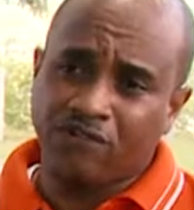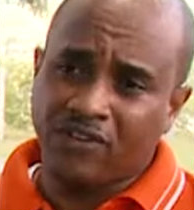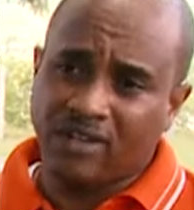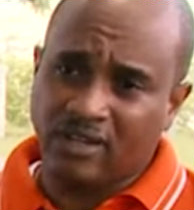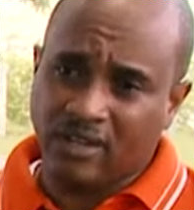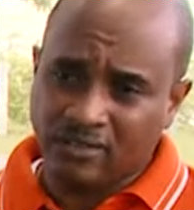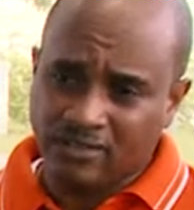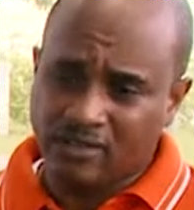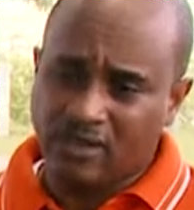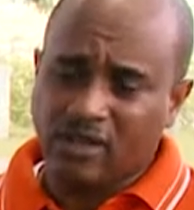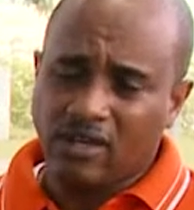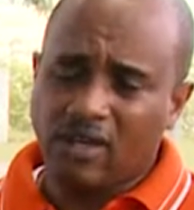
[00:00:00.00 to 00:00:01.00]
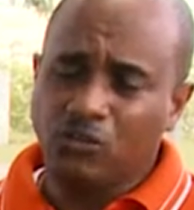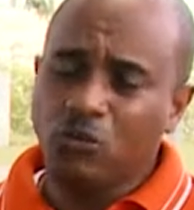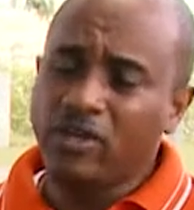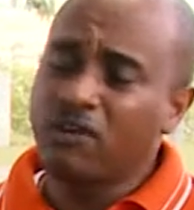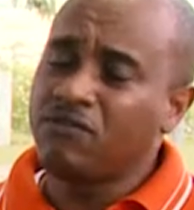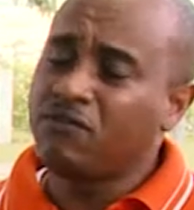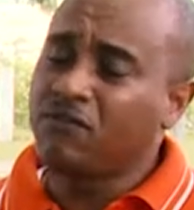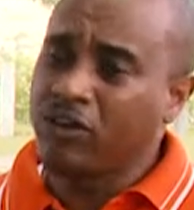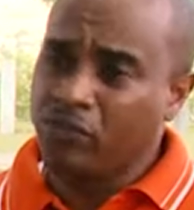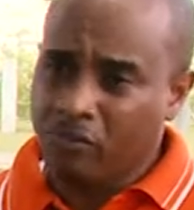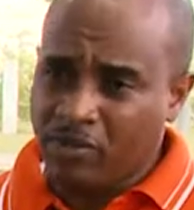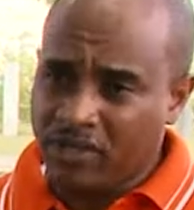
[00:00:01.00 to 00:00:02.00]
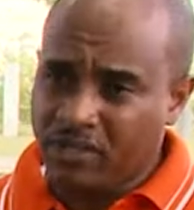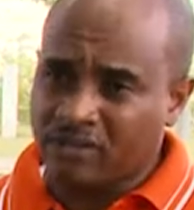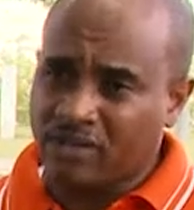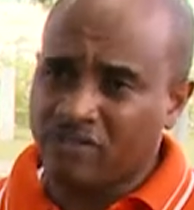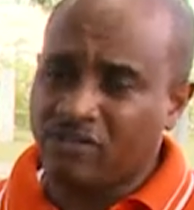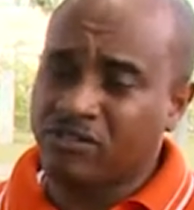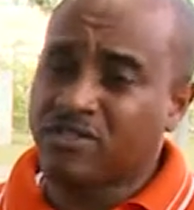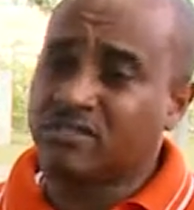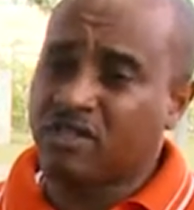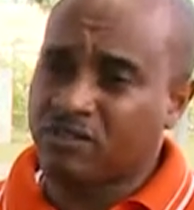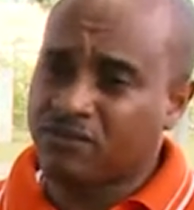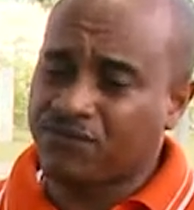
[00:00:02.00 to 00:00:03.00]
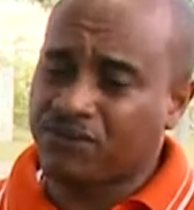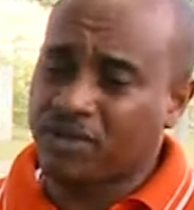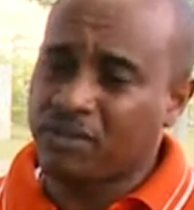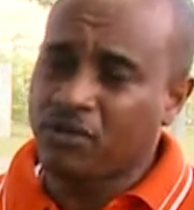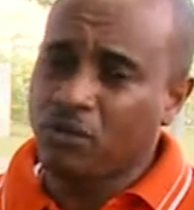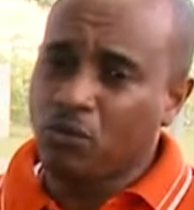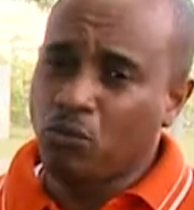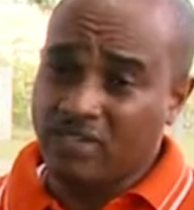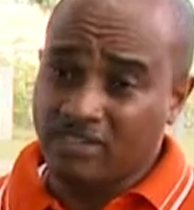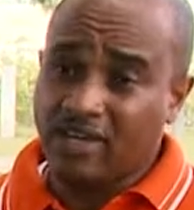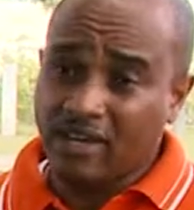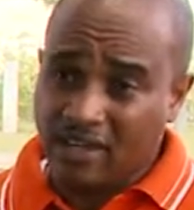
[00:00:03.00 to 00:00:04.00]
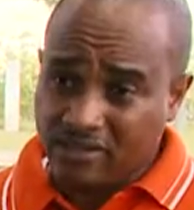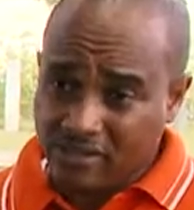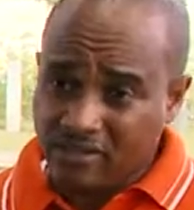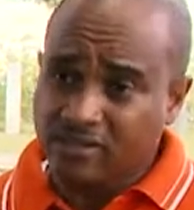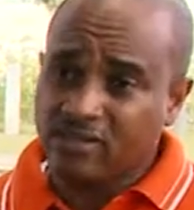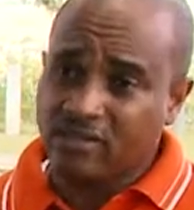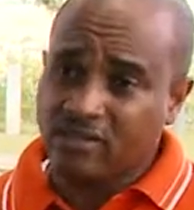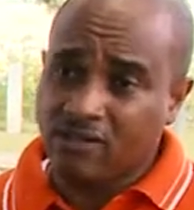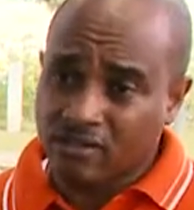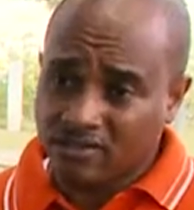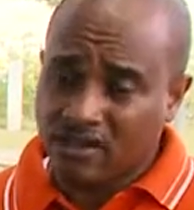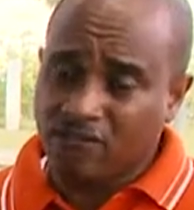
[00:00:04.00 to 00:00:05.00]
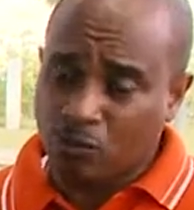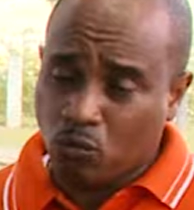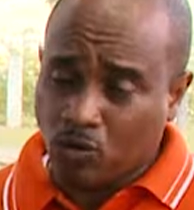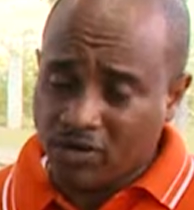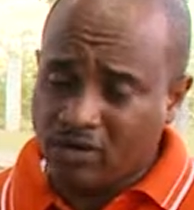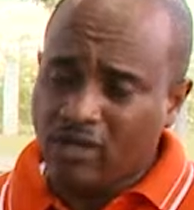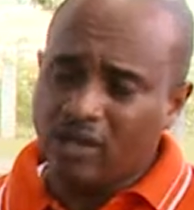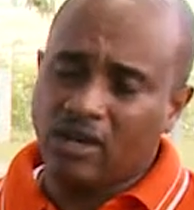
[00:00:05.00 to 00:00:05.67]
of Finance. And we are very pleased and very satisfied with the candidate in herself, one,